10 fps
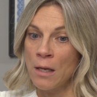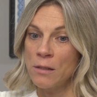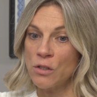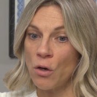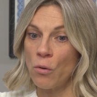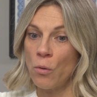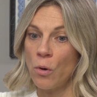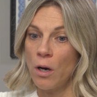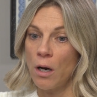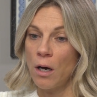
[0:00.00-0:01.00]
So
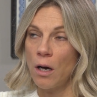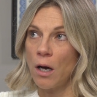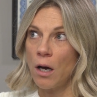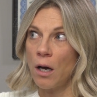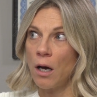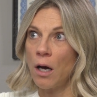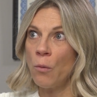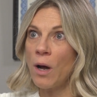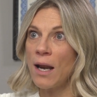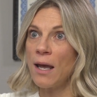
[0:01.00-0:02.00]
I
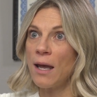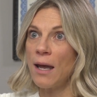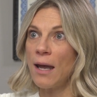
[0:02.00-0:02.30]
want to